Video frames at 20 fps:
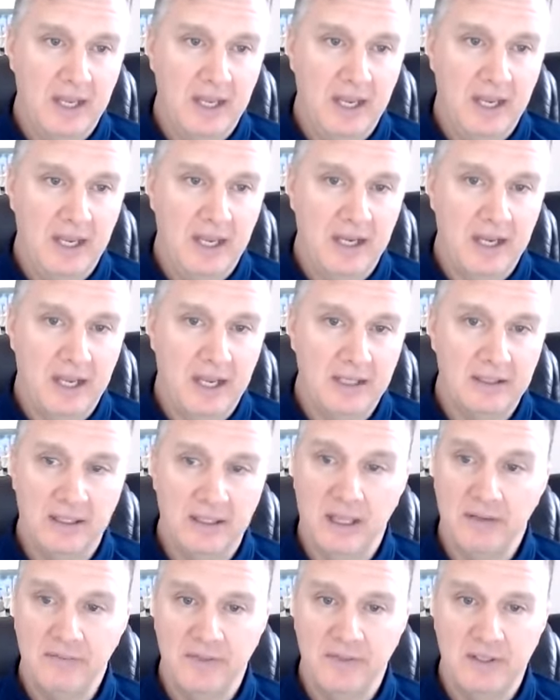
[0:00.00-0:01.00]
and I
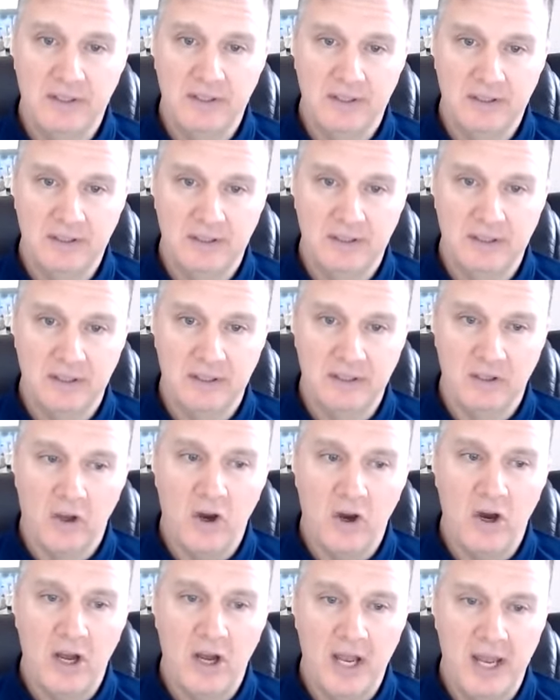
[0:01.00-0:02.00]
loved the
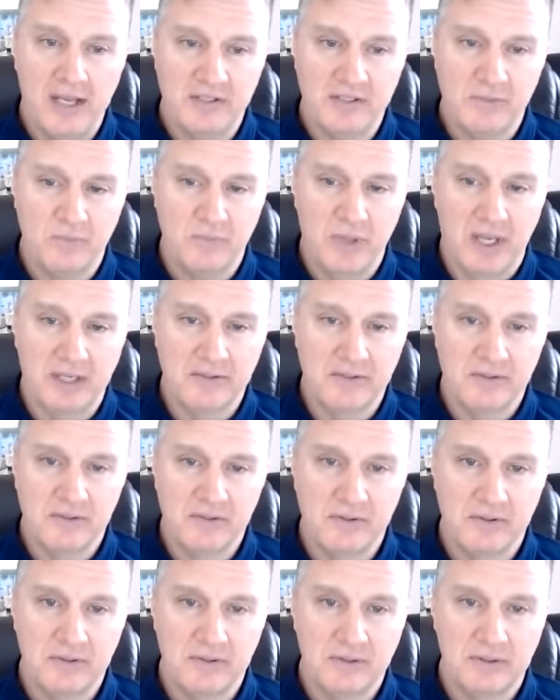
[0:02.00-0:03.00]
law
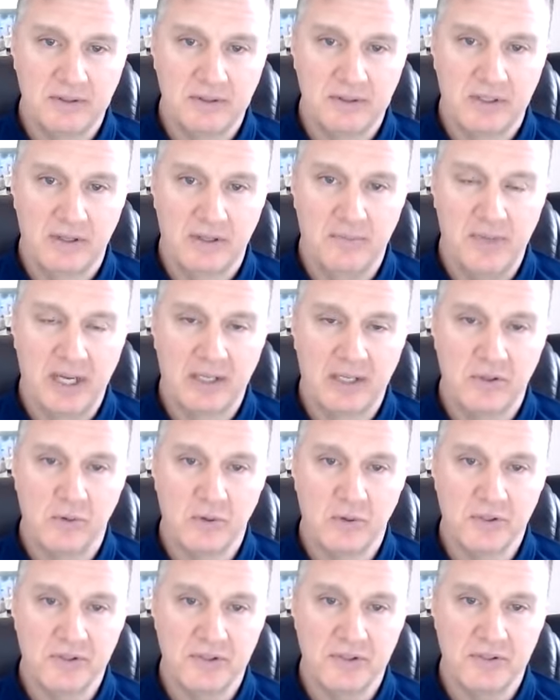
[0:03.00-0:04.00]
aspects of my
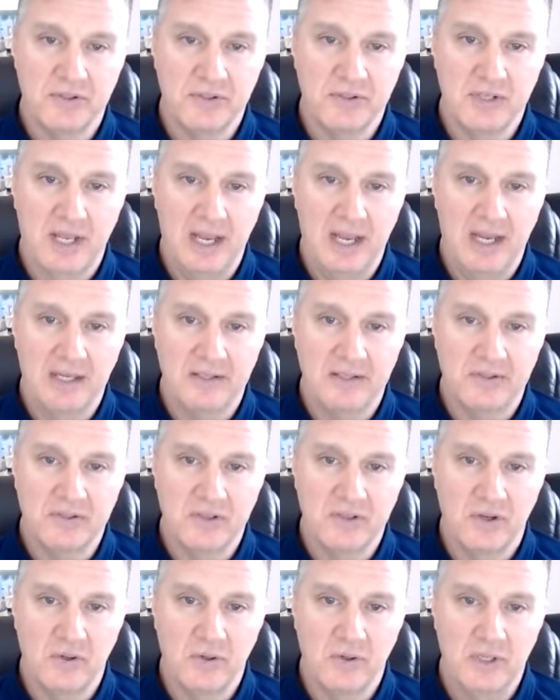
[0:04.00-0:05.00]
courses, and
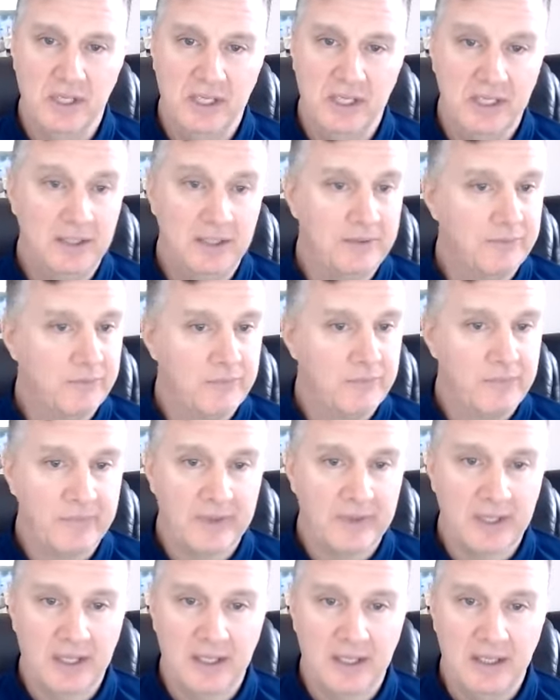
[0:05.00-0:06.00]
so he
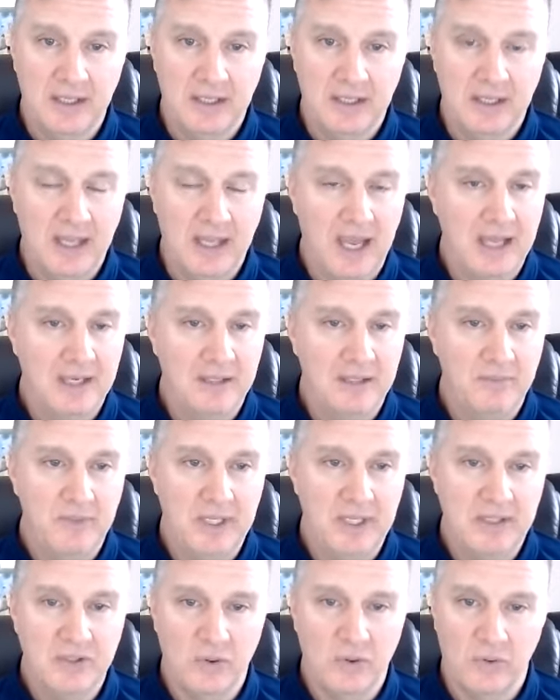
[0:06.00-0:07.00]
guided
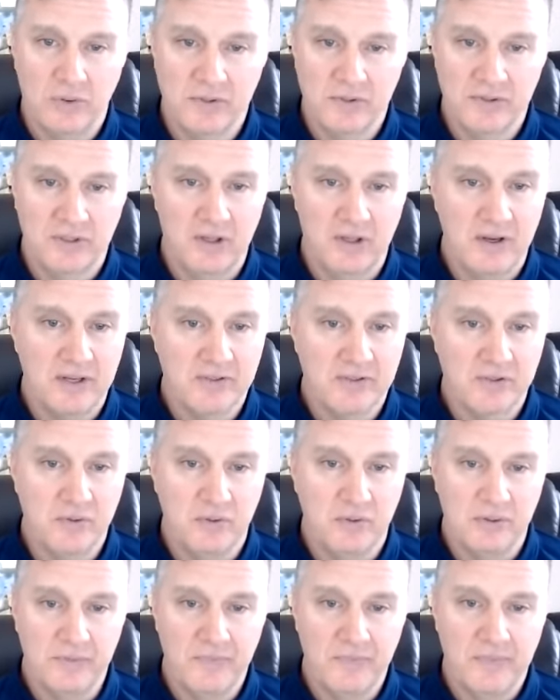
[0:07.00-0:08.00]
me towards law
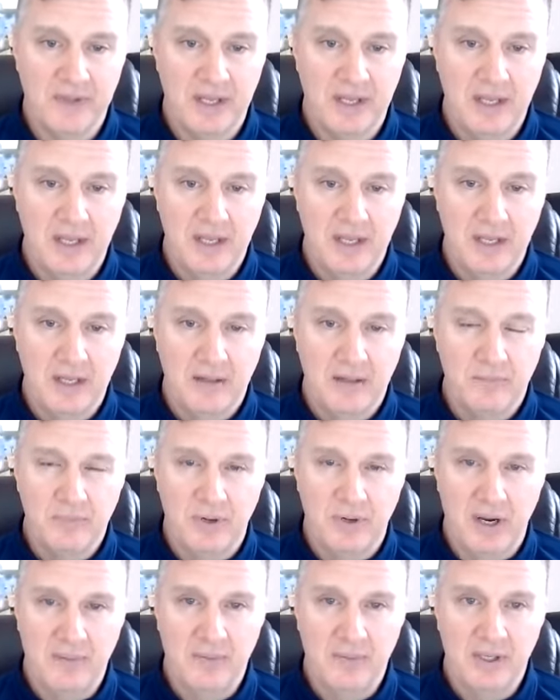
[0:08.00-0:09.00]
school,
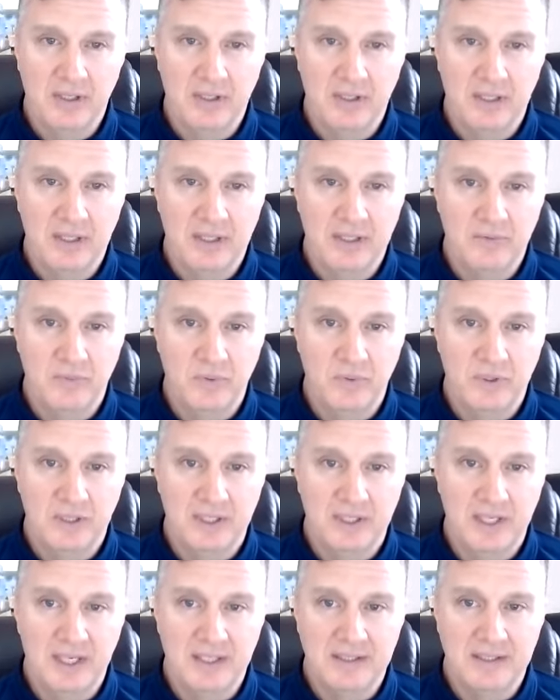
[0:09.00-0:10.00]
primarily with
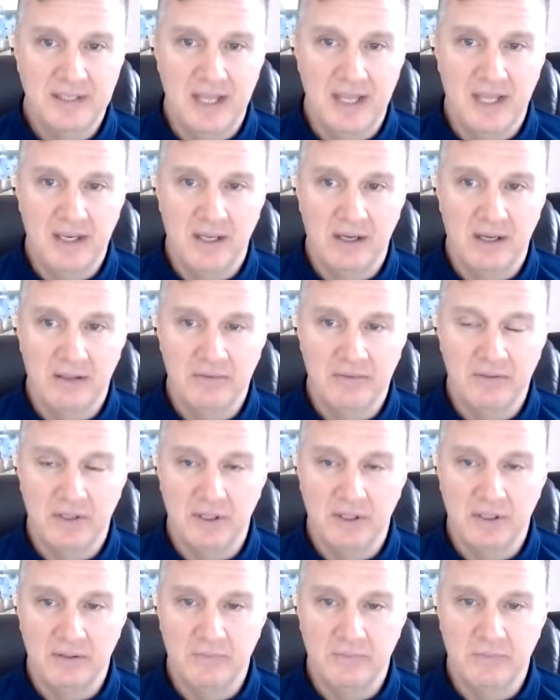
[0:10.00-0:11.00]
the intent of
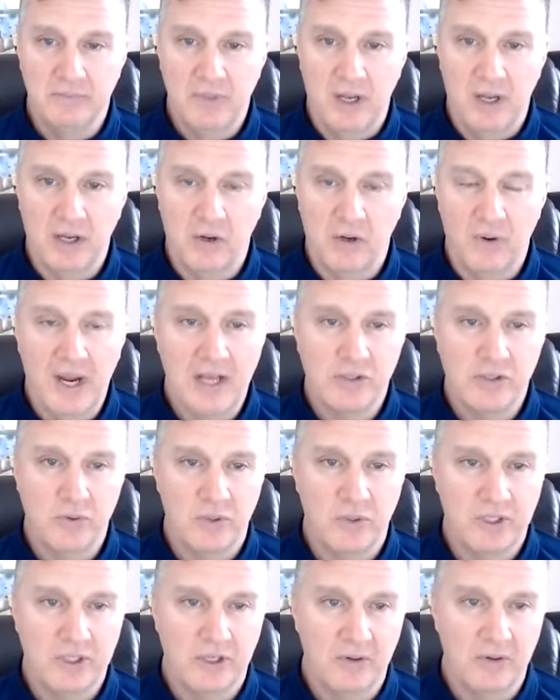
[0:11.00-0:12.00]
a
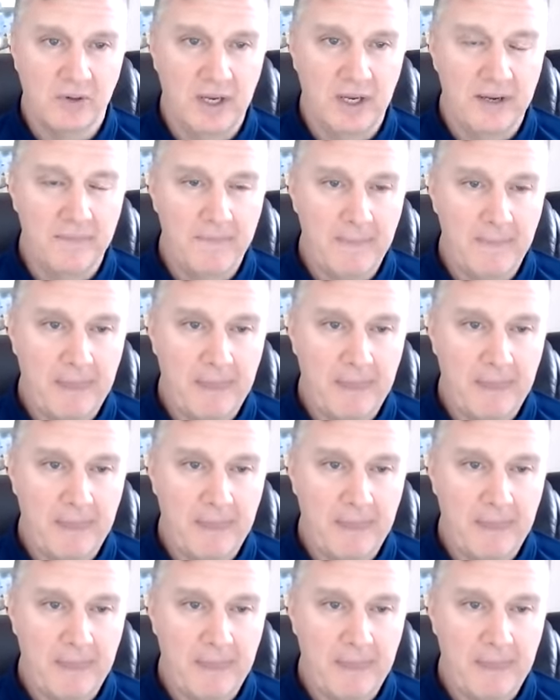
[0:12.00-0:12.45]
graduate degree.